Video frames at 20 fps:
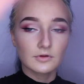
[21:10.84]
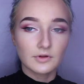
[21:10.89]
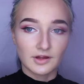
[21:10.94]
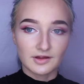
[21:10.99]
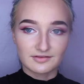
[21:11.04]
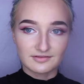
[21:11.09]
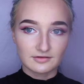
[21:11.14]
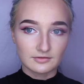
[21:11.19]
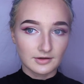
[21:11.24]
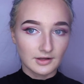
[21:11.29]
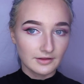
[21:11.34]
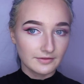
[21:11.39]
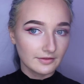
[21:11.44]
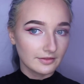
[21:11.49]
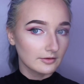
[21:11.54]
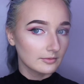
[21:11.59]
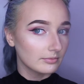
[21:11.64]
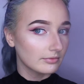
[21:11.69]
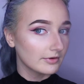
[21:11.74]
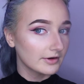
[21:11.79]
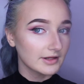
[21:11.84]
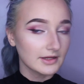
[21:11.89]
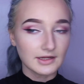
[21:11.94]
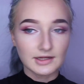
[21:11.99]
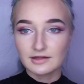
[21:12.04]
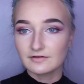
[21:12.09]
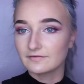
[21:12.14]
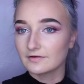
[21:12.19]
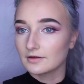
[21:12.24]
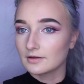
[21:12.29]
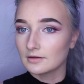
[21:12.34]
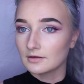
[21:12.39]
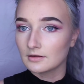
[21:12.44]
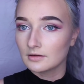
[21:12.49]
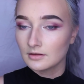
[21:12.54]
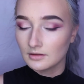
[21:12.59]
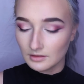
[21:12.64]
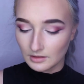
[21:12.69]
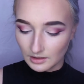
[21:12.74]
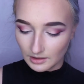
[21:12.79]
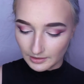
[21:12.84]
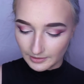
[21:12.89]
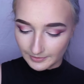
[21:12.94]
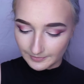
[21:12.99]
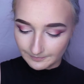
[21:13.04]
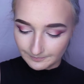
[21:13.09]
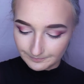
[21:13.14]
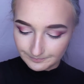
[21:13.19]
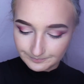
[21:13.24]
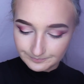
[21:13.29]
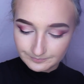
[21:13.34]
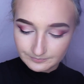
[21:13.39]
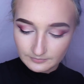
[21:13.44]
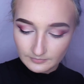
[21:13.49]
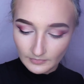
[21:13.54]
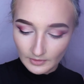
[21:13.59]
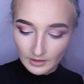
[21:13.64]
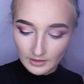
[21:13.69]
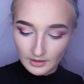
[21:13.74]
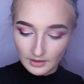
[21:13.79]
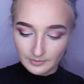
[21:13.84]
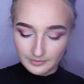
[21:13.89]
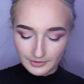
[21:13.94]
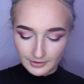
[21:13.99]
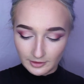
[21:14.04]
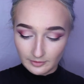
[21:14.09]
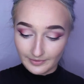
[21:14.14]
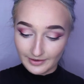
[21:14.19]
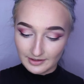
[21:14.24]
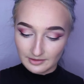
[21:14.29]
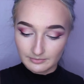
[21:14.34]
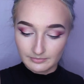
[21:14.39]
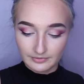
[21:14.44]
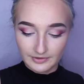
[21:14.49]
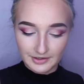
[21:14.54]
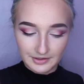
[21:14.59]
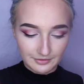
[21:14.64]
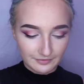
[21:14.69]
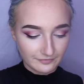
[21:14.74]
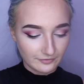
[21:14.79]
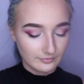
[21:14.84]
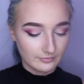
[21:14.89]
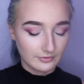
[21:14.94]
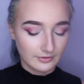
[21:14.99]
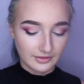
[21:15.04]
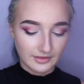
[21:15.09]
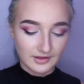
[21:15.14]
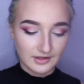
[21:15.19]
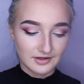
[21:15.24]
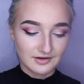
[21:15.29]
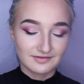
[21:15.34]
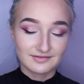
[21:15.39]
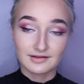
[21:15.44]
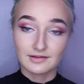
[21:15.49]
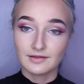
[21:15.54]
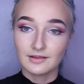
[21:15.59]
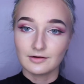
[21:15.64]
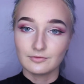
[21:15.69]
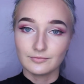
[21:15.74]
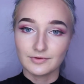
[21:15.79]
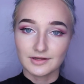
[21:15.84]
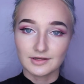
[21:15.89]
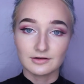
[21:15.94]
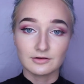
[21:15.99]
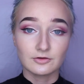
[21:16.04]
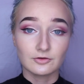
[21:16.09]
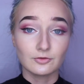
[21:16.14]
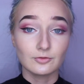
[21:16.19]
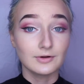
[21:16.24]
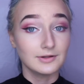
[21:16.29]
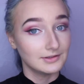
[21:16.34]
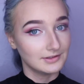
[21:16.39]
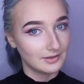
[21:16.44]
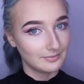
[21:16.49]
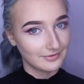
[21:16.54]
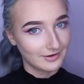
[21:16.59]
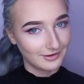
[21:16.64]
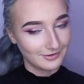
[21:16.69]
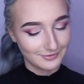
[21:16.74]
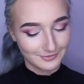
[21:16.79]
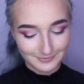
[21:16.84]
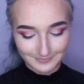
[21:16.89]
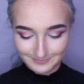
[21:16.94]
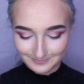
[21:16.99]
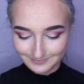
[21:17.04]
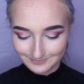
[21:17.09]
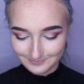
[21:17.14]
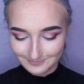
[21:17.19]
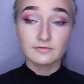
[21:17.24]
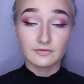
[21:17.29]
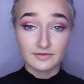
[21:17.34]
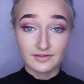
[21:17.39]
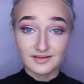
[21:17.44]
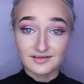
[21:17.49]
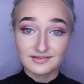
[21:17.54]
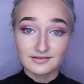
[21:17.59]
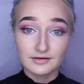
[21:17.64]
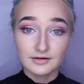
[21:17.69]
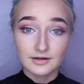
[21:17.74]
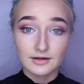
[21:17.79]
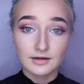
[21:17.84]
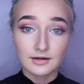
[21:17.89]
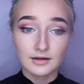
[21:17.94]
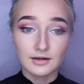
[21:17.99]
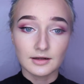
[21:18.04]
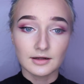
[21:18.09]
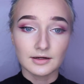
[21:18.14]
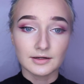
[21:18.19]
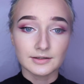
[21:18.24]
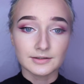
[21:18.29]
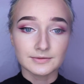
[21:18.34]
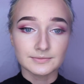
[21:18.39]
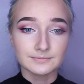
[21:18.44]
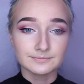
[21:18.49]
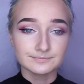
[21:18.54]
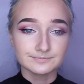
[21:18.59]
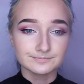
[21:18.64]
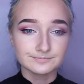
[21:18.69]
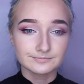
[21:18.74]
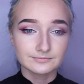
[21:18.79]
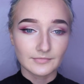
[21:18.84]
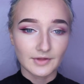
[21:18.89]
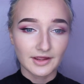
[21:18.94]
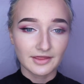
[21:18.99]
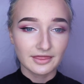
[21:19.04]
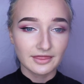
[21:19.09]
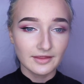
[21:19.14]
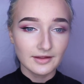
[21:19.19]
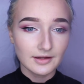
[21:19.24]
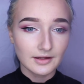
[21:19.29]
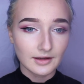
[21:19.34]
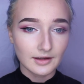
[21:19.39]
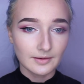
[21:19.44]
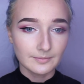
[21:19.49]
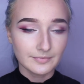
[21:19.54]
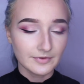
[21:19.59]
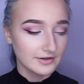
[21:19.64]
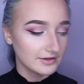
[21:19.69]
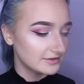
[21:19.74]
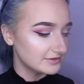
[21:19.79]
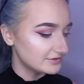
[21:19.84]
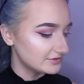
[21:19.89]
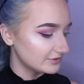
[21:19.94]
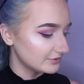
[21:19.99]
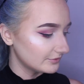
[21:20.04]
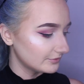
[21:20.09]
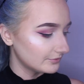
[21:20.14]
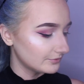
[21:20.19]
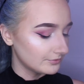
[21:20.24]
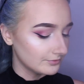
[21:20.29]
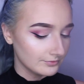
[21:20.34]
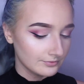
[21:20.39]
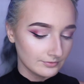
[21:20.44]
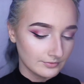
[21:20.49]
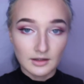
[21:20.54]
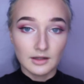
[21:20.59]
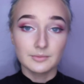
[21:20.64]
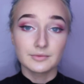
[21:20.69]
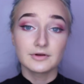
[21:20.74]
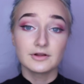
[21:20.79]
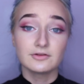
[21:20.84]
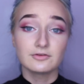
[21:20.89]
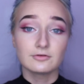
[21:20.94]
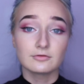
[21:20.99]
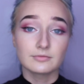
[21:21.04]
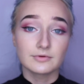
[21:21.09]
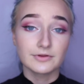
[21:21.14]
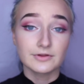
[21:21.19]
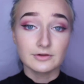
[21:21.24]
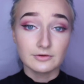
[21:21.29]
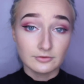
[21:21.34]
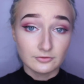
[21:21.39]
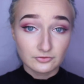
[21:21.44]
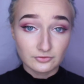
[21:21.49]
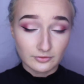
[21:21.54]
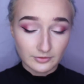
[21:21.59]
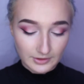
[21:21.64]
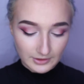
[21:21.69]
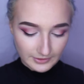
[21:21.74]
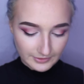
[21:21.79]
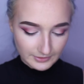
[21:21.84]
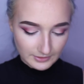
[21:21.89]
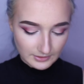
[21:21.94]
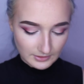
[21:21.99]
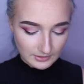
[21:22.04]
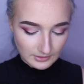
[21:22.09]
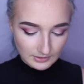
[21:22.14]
Okay, so now that they're pretty even, I'm gonna go back and blend a few more things and then we can do lip color. For this look, I think I'm gonna do a really neutral color.